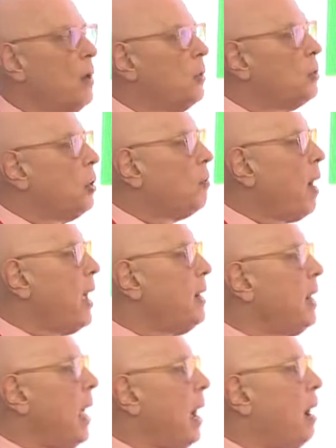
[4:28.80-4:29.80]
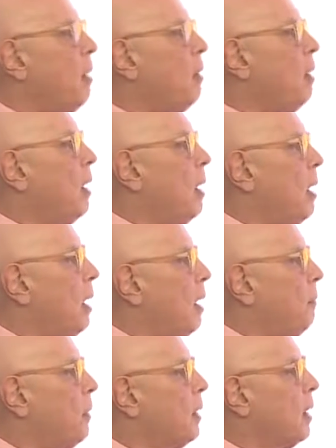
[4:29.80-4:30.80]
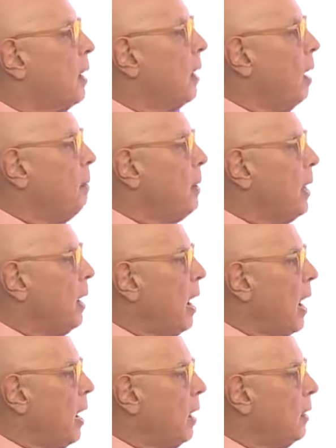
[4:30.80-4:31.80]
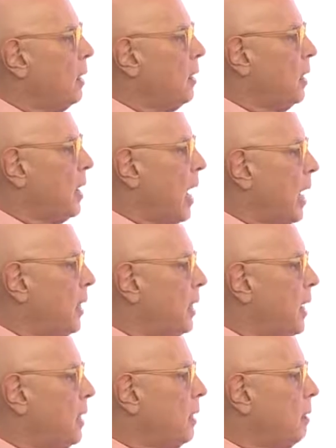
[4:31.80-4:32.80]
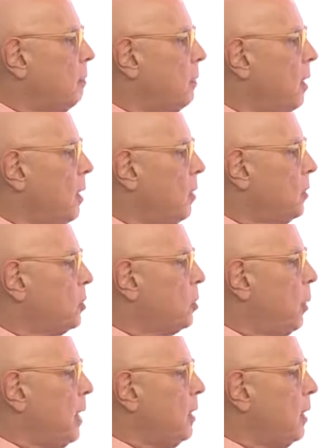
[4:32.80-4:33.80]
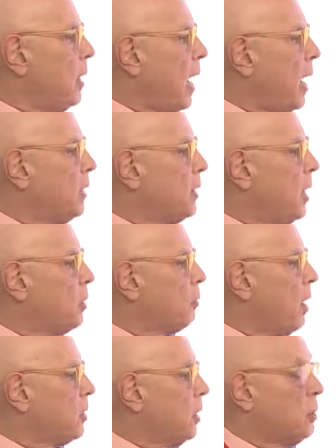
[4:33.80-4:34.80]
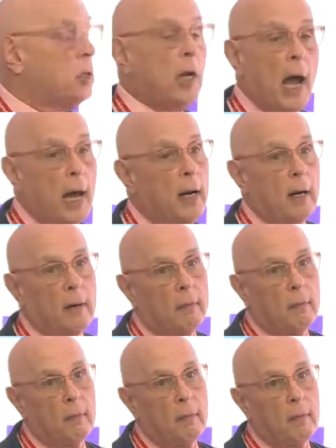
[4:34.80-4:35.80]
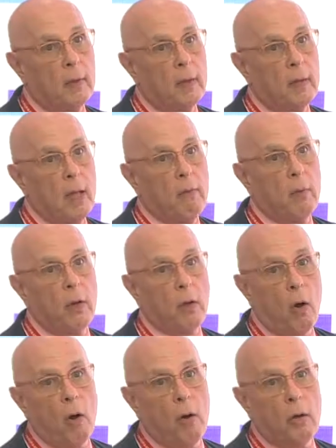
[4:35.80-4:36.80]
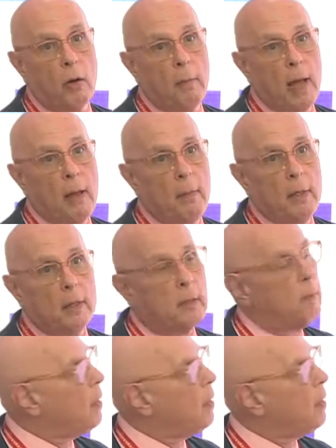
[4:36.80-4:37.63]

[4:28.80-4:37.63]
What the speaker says: So right now, Colombia, Ireland, the United Kingdom, Sweden, the United States, Russia, China, even with all your babies,